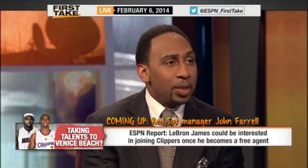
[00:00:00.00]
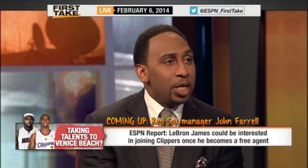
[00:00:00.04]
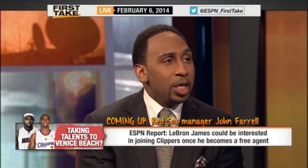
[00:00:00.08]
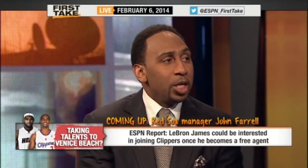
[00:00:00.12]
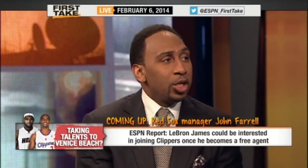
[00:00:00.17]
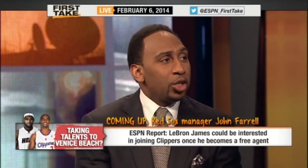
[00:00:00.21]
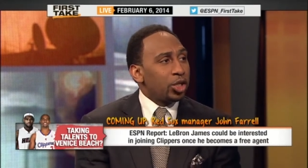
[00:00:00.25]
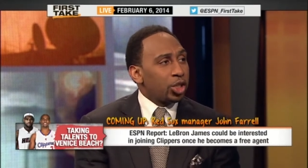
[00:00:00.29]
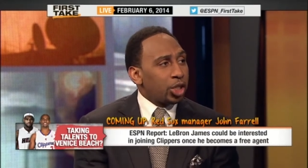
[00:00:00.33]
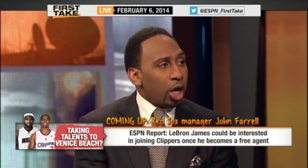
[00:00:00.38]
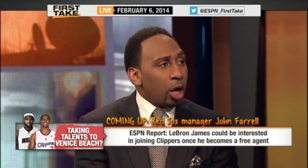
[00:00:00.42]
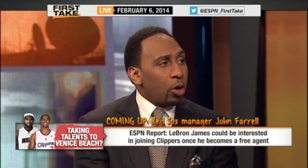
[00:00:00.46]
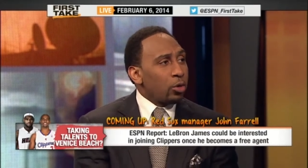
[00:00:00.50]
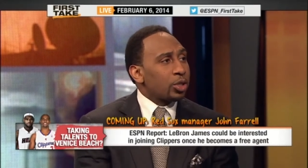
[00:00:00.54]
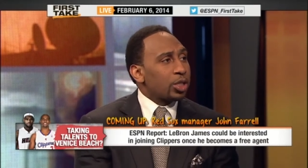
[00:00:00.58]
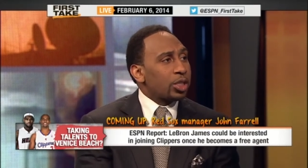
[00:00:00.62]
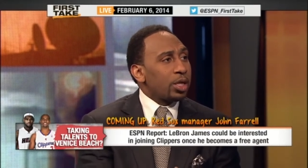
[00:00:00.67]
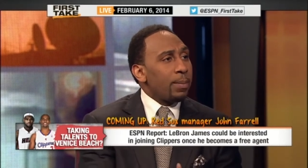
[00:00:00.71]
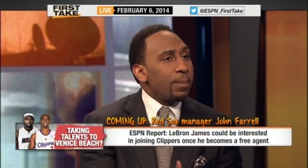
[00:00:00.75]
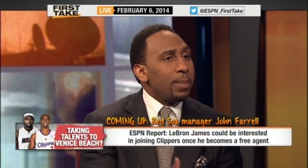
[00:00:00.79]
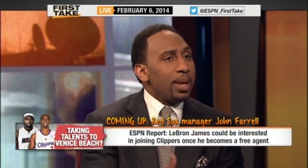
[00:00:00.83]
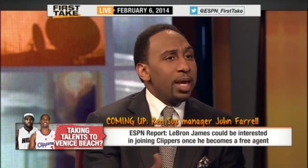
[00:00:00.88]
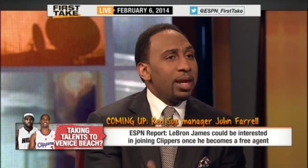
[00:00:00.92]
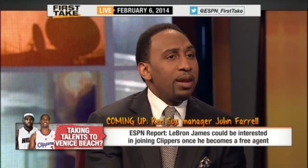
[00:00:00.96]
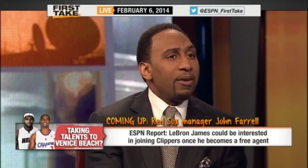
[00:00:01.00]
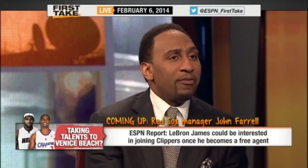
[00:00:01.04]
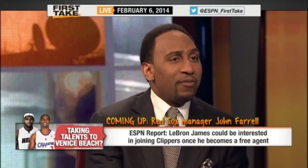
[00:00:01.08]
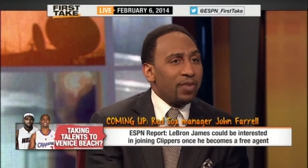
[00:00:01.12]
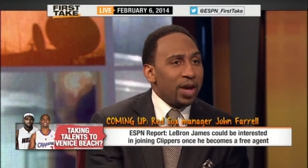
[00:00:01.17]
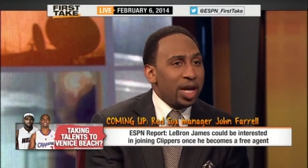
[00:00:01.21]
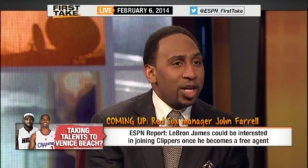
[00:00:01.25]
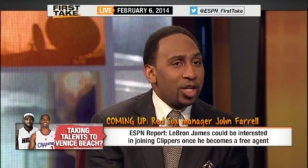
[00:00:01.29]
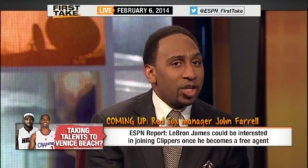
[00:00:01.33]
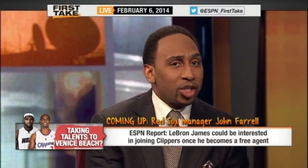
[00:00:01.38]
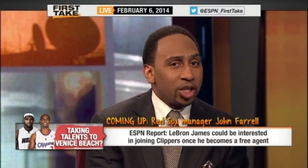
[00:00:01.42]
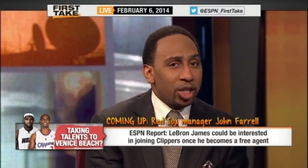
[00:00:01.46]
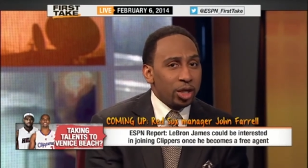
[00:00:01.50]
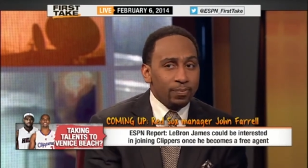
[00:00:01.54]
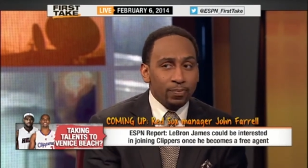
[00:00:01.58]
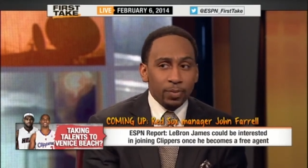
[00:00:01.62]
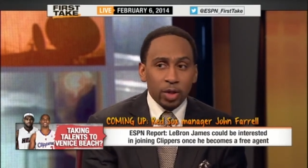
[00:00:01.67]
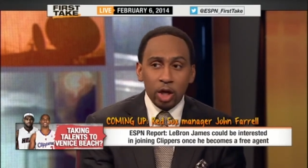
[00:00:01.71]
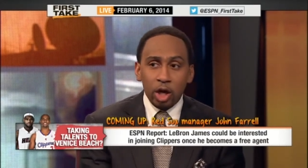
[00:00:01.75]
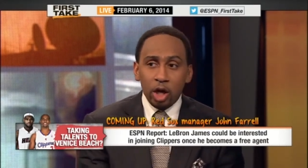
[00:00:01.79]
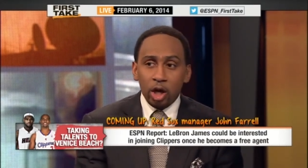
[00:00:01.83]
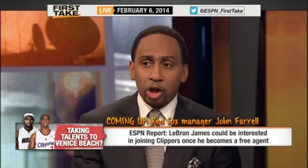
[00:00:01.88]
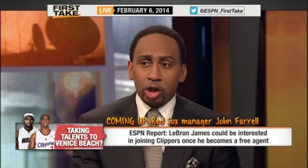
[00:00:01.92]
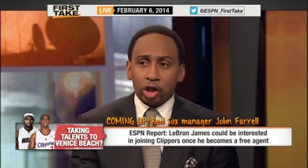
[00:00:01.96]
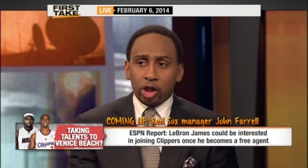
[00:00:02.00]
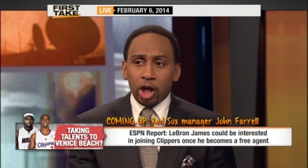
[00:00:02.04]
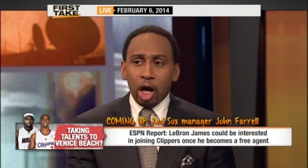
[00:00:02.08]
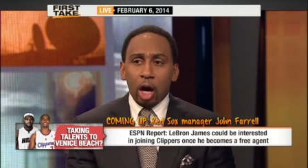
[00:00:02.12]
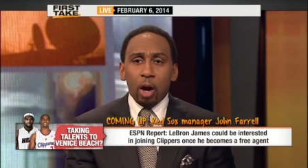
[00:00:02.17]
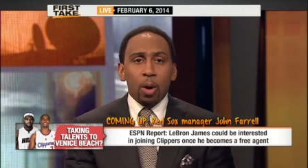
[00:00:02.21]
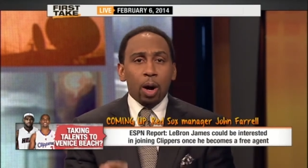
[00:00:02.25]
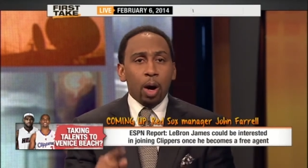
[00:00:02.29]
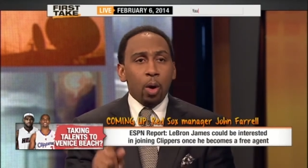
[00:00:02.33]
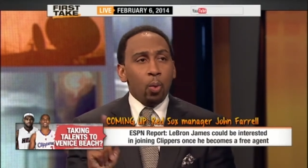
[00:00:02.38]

show some innovation, show